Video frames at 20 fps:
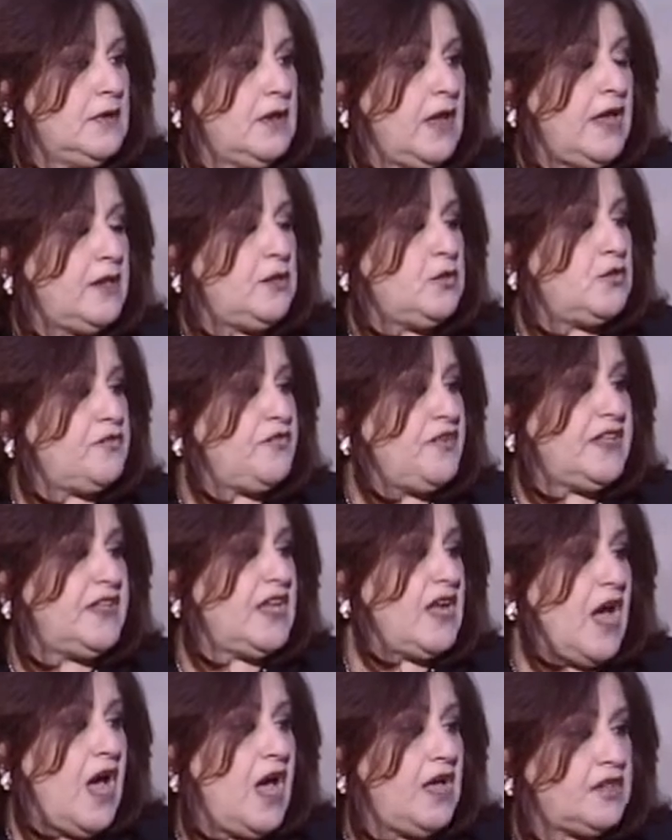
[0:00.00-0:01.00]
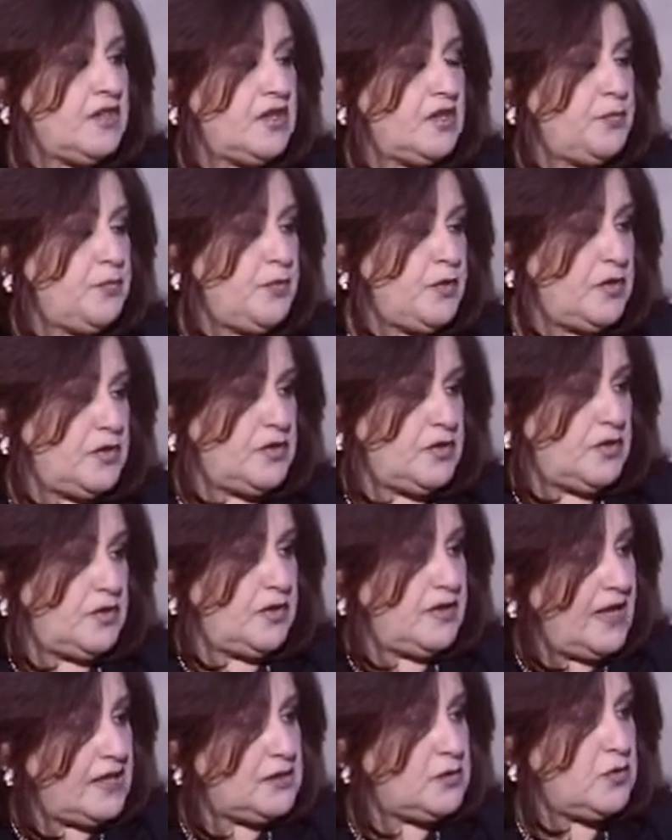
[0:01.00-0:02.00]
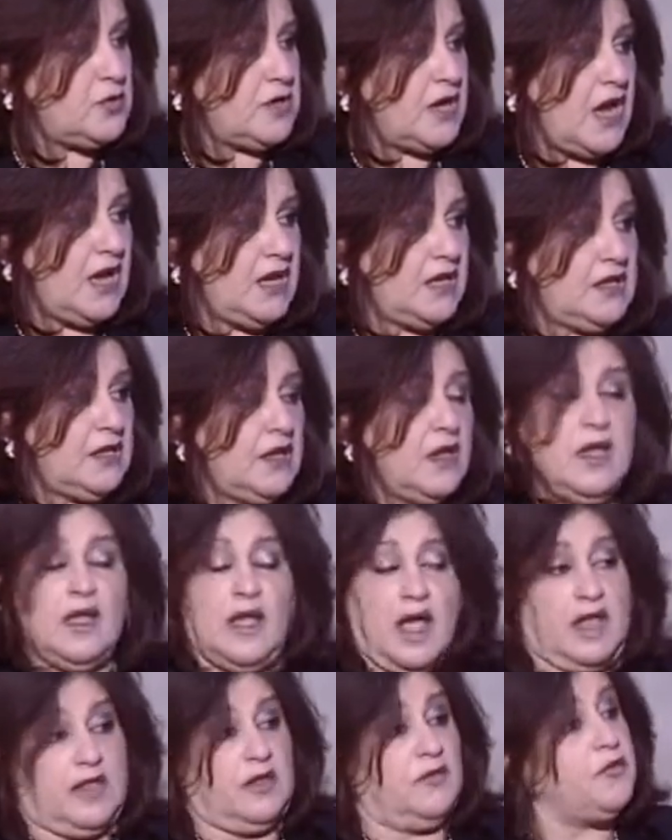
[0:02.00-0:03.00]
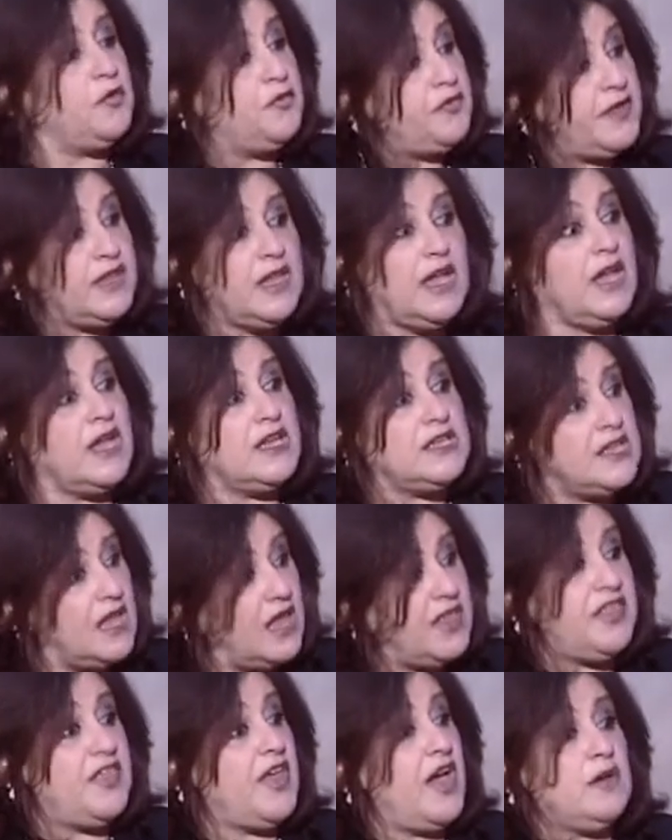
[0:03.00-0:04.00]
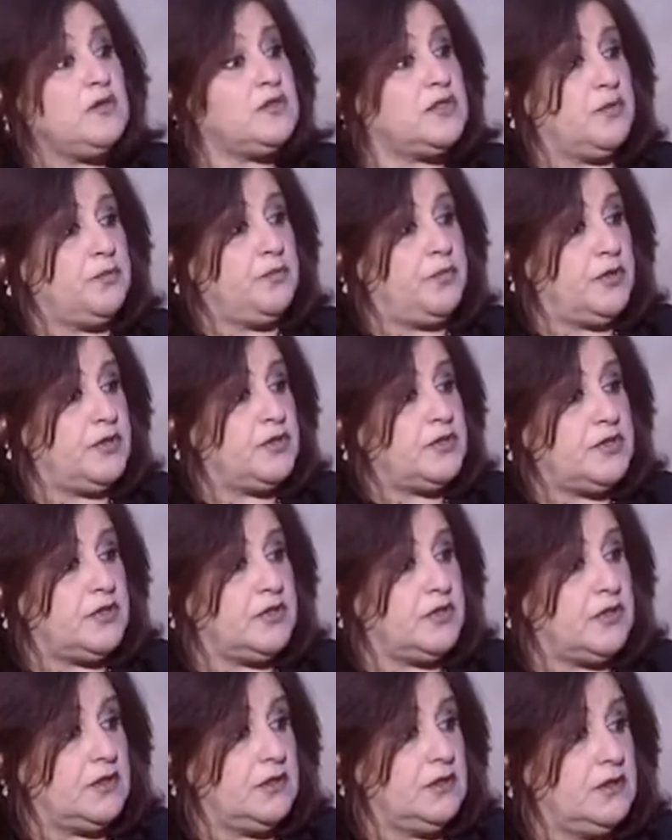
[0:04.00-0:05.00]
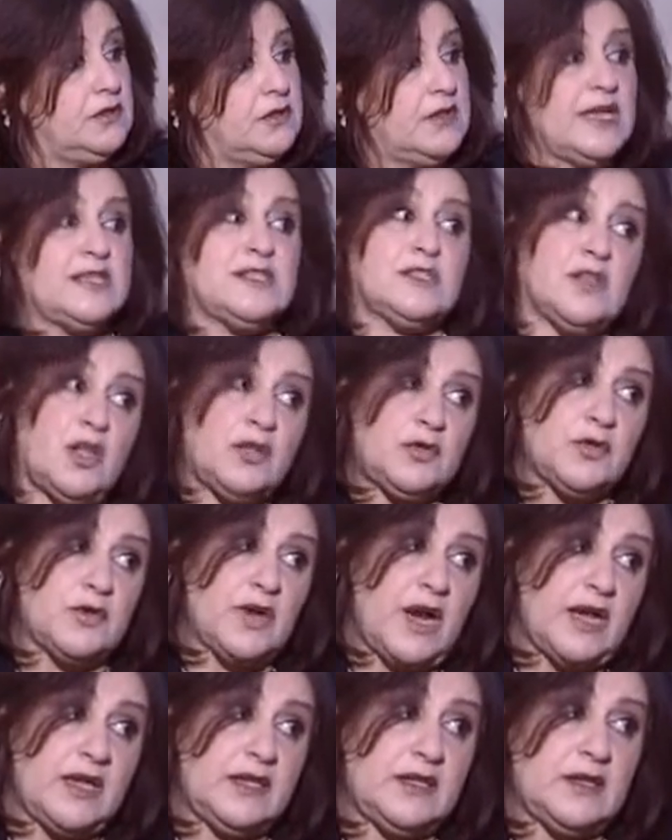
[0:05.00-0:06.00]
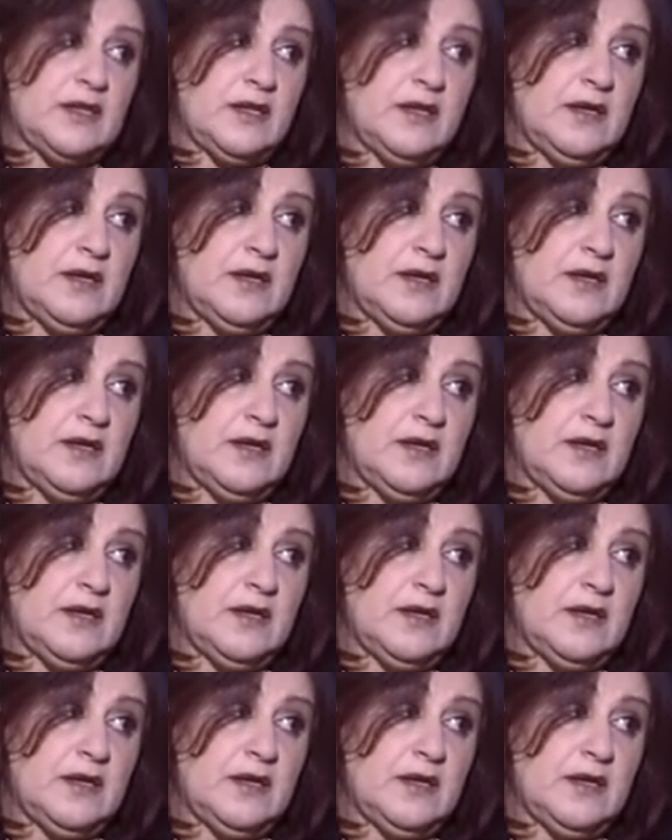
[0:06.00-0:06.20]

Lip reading: and you're feeding 100 persons, that's all right. And if you're feeding 1,000 persons, that's not all right.